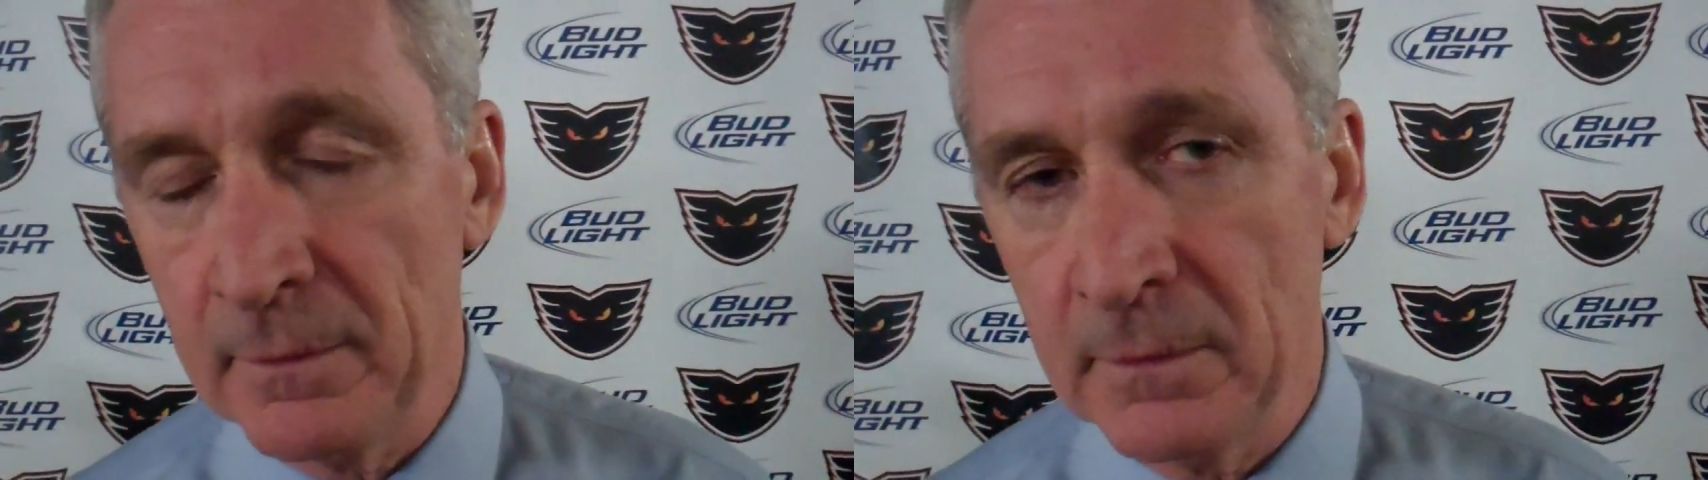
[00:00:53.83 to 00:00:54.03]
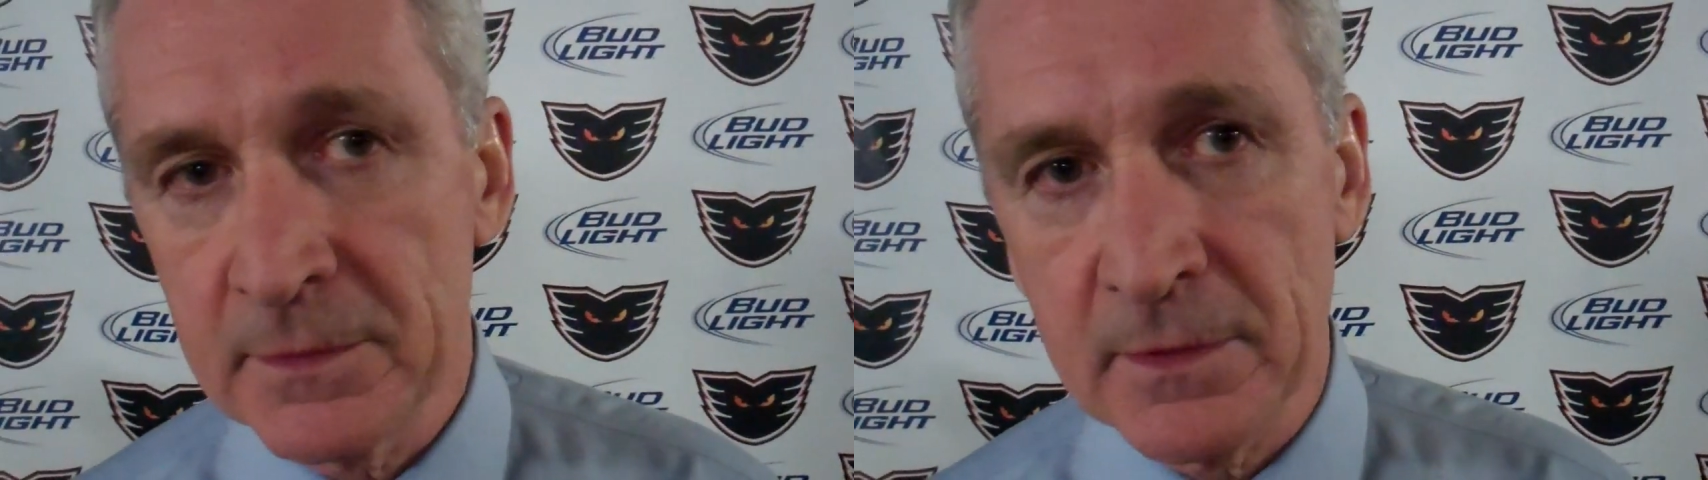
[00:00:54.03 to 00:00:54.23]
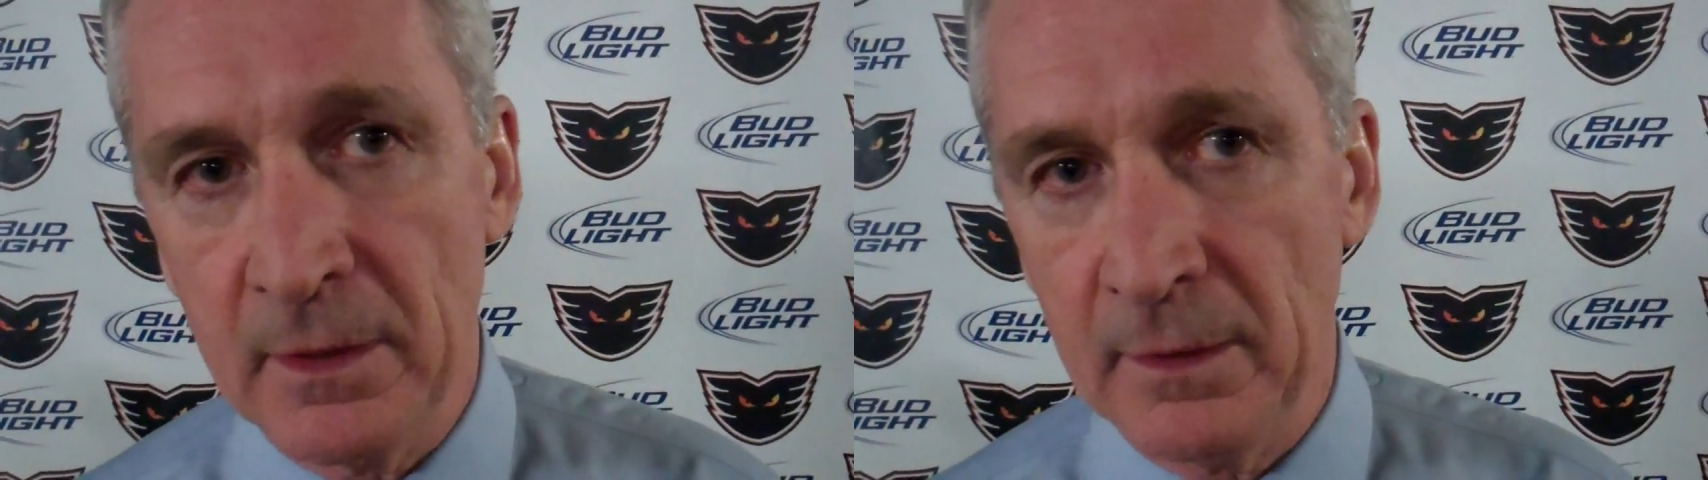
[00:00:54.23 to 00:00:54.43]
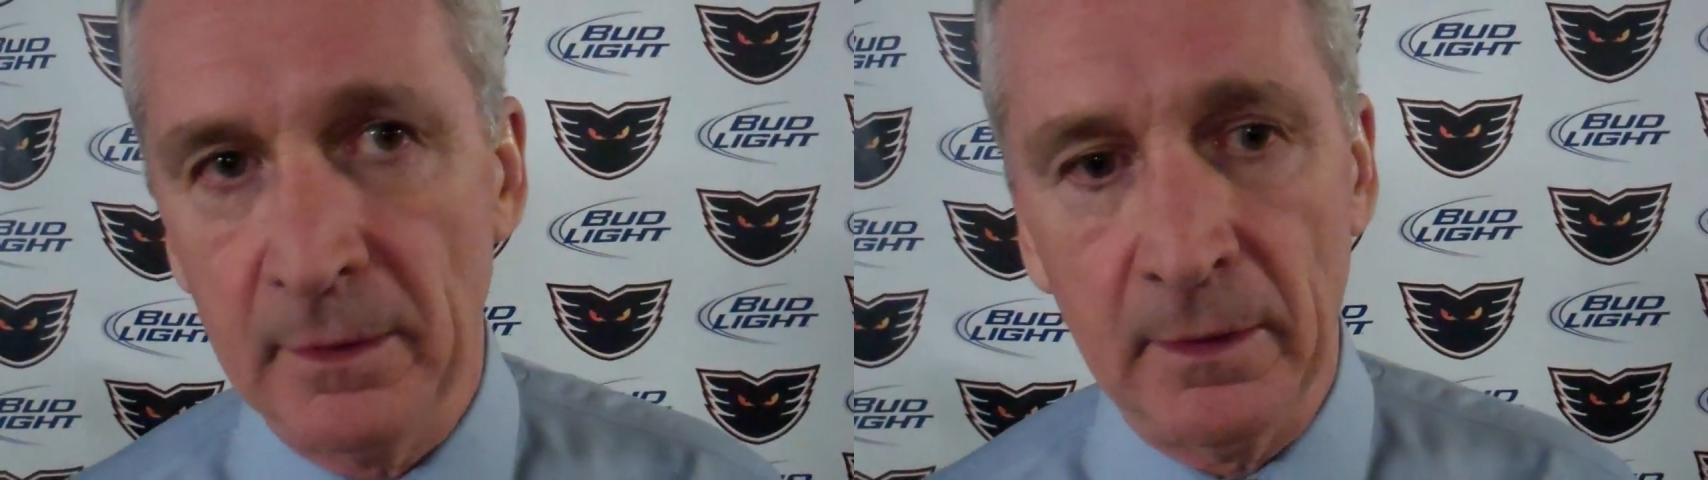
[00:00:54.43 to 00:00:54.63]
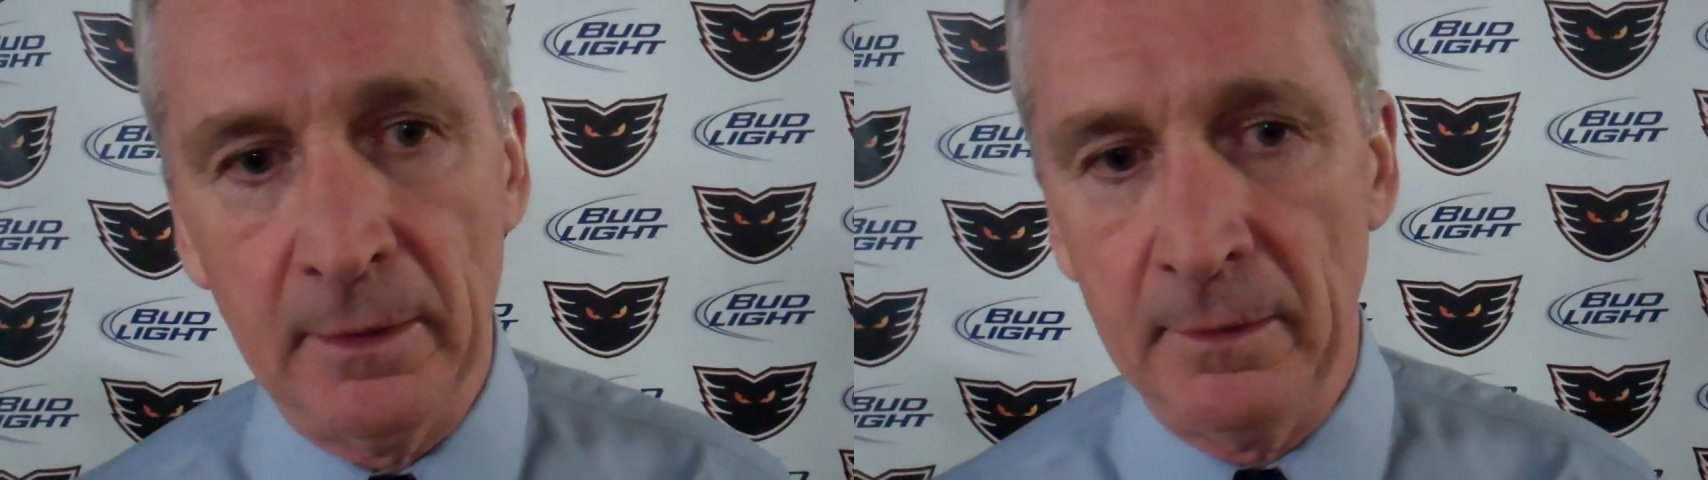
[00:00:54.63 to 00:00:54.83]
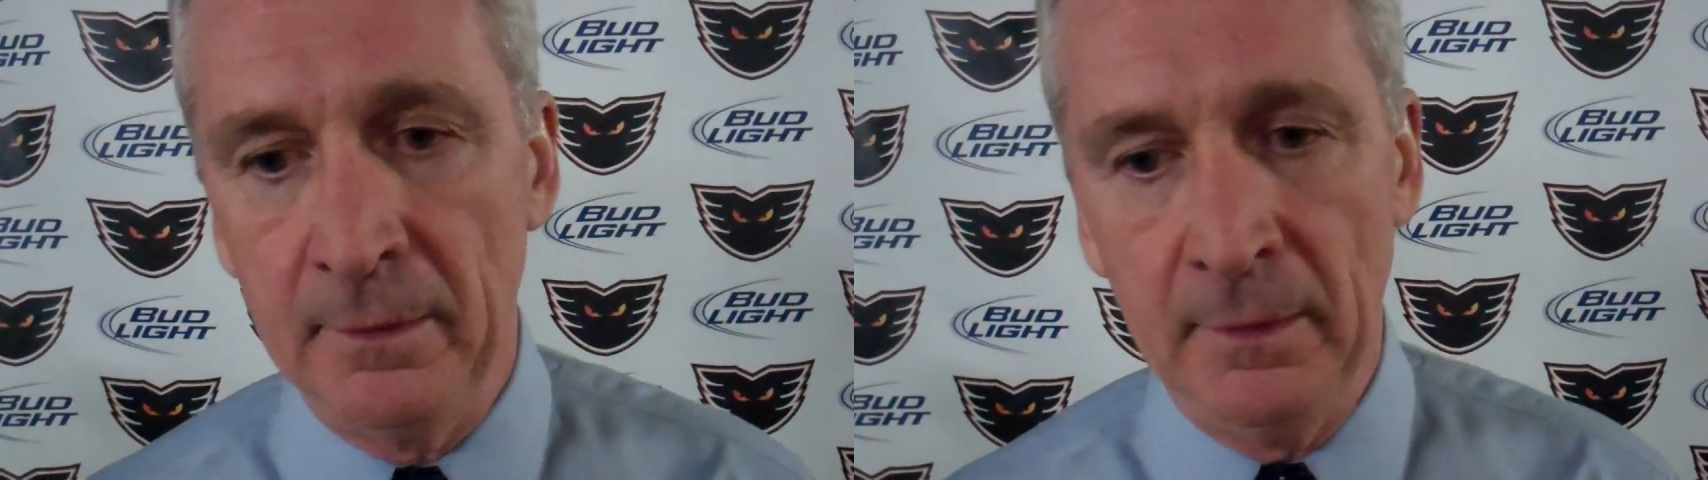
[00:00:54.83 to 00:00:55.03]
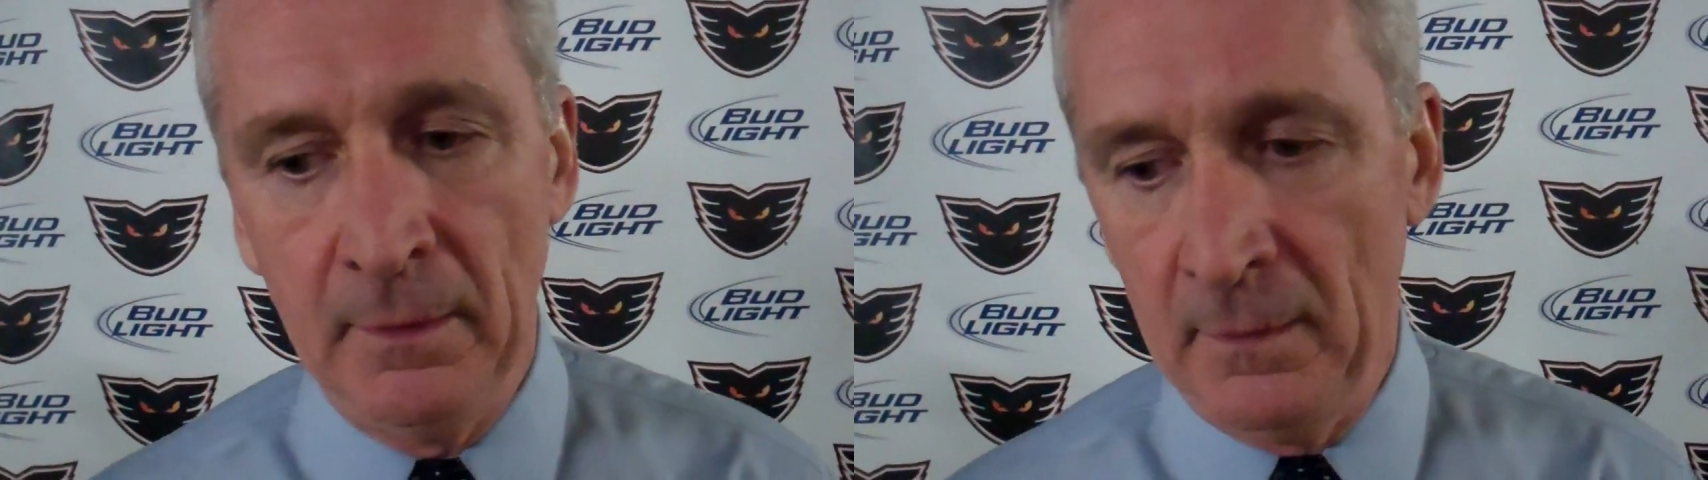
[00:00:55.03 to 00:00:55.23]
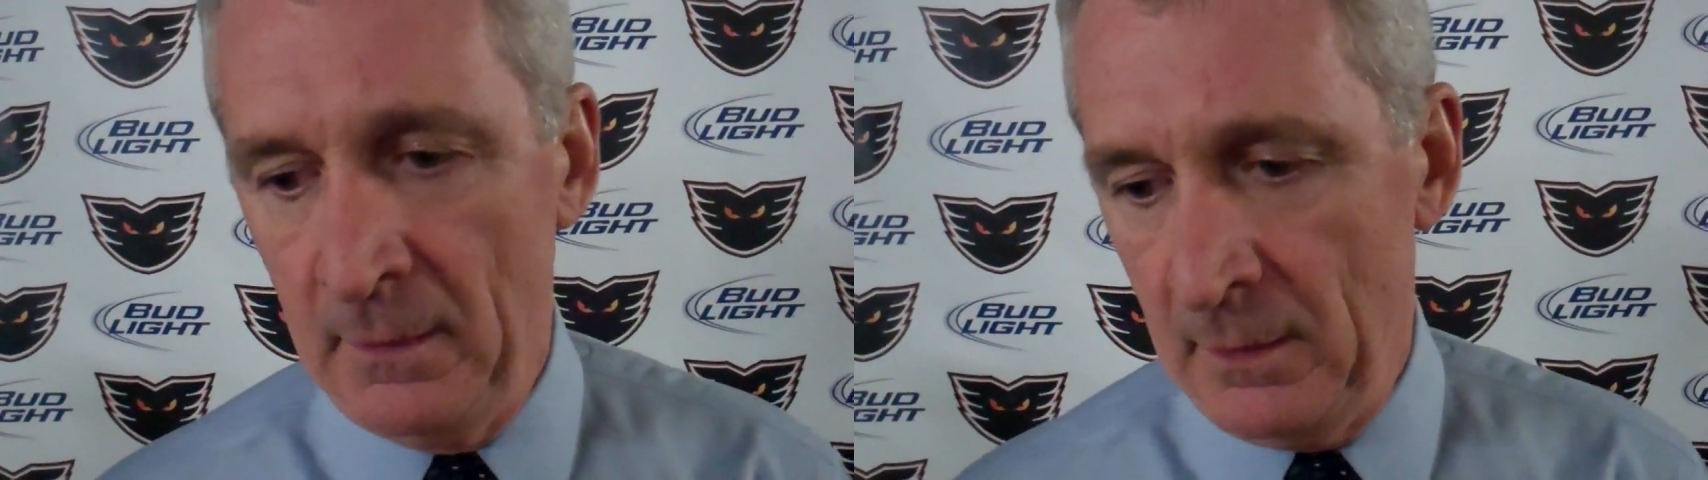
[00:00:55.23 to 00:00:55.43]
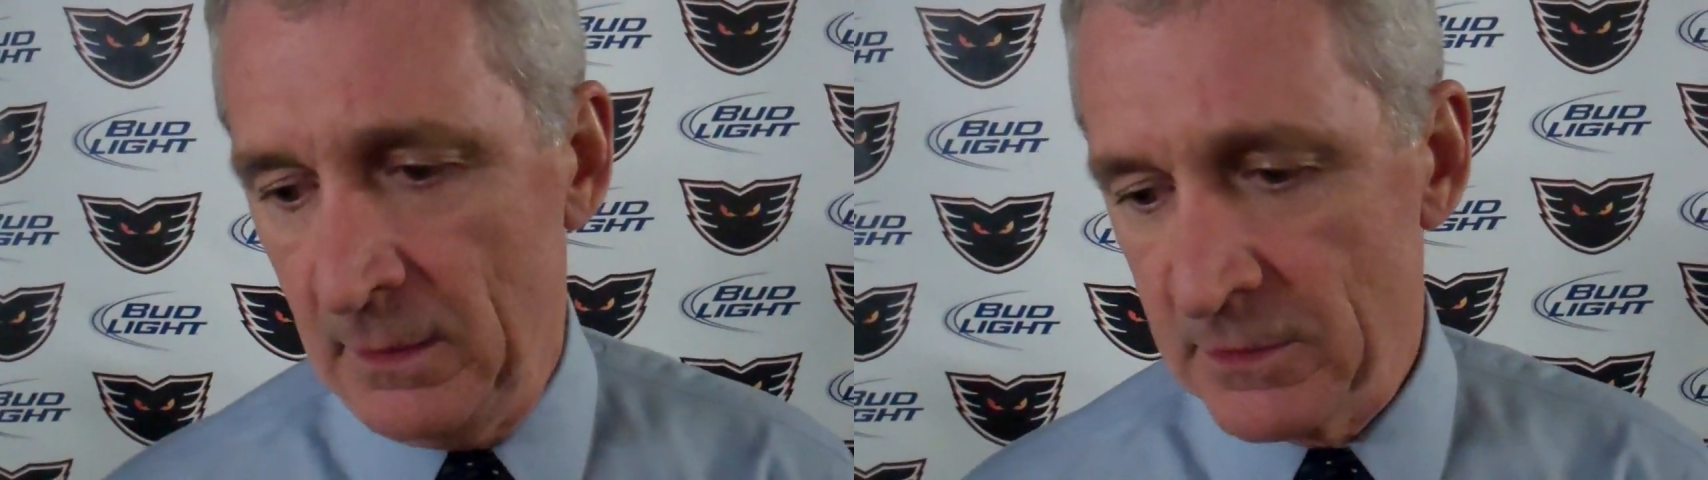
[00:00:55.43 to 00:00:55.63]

You know, it's a